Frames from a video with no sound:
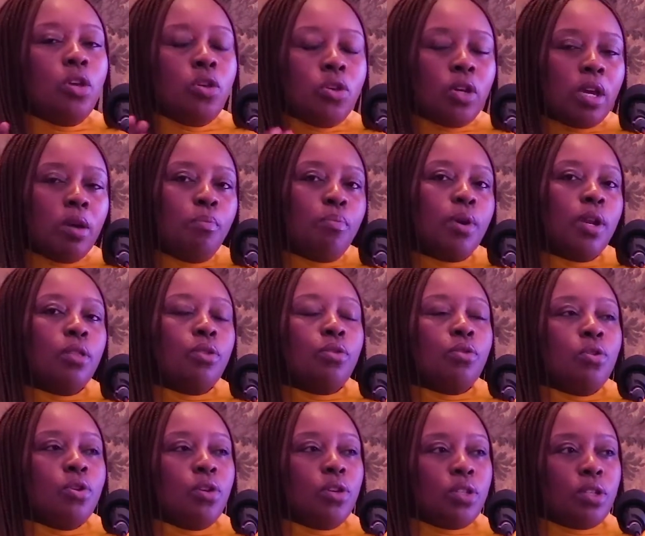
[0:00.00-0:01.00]
You can bring
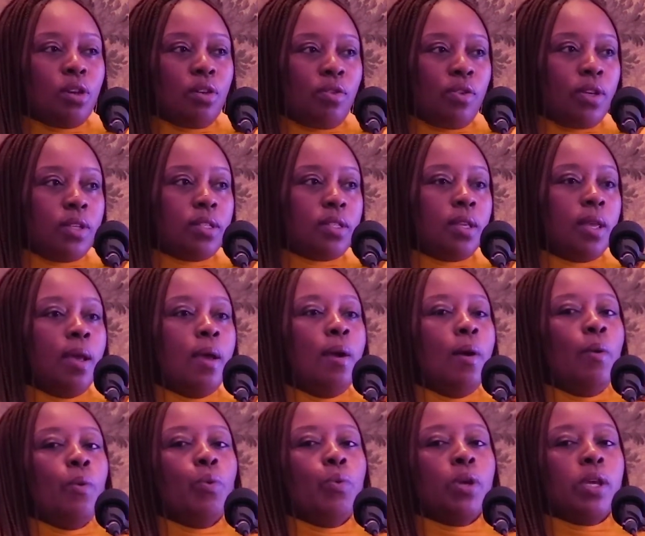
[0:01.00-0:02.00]
through your servers.
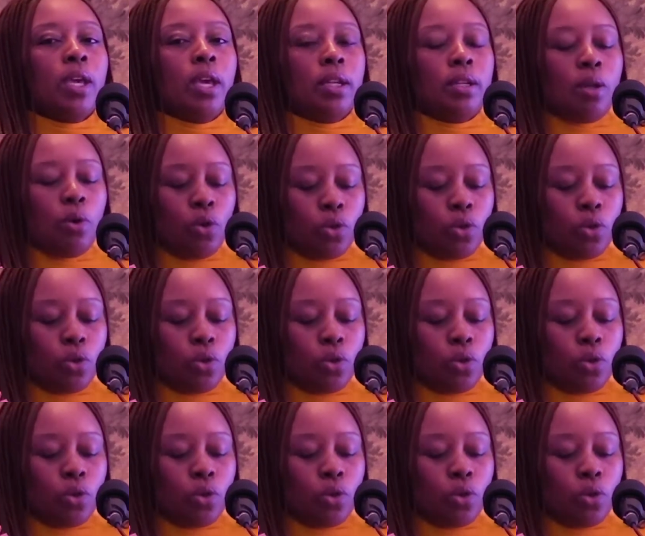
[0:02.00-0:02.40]
We can